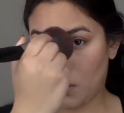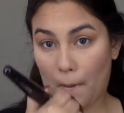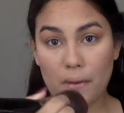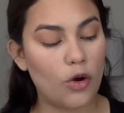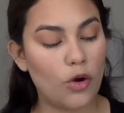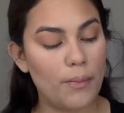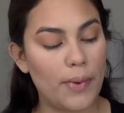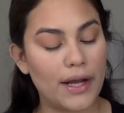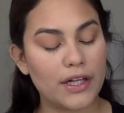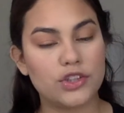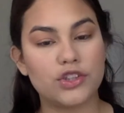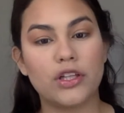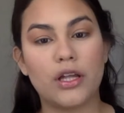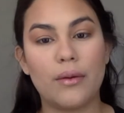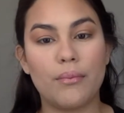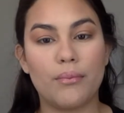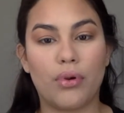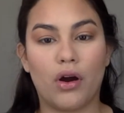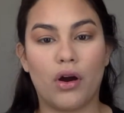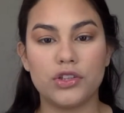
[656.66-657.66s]
Go back to
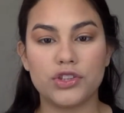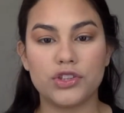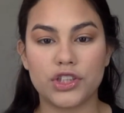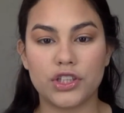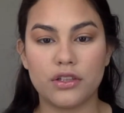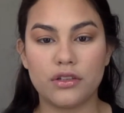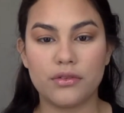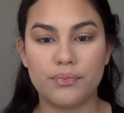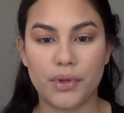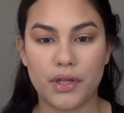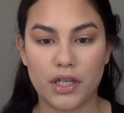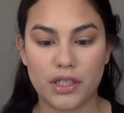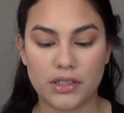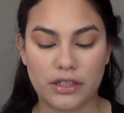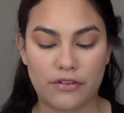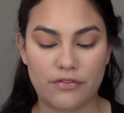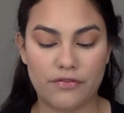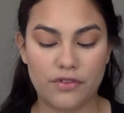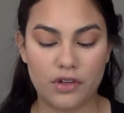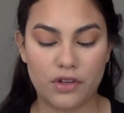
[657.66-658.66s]
that bronzer because
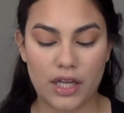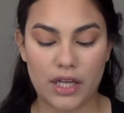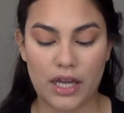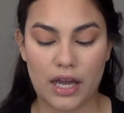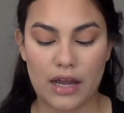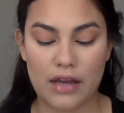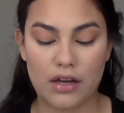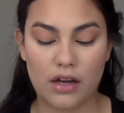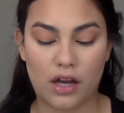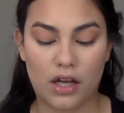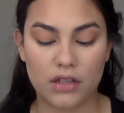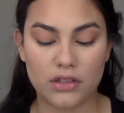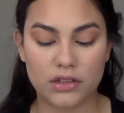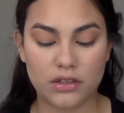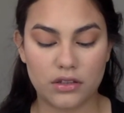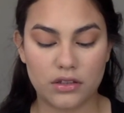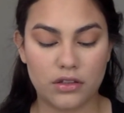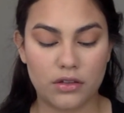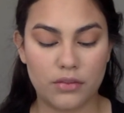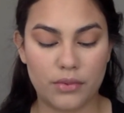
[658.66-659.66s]
I feel like I lost a
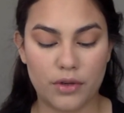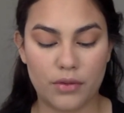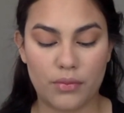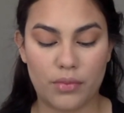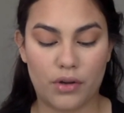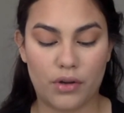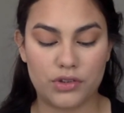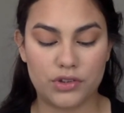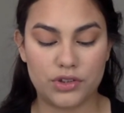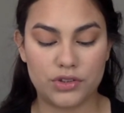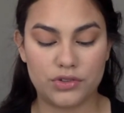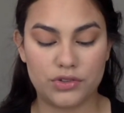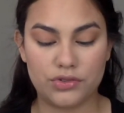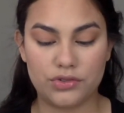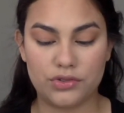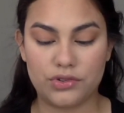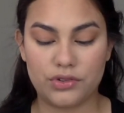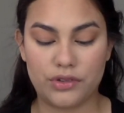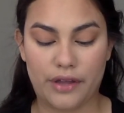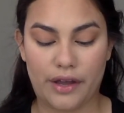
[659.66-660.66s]
little bit of bronzer due
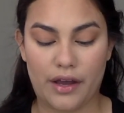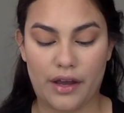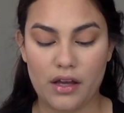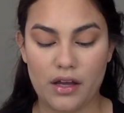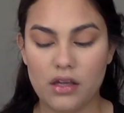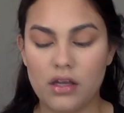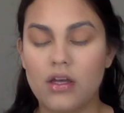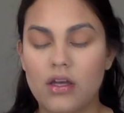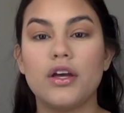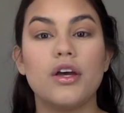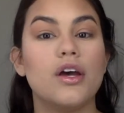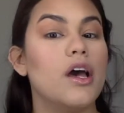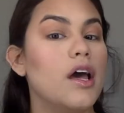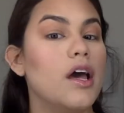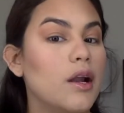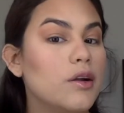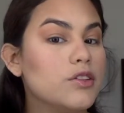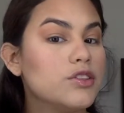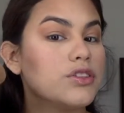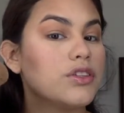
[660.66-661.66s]
to that,
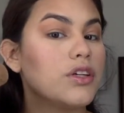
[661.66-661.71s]
and I'm just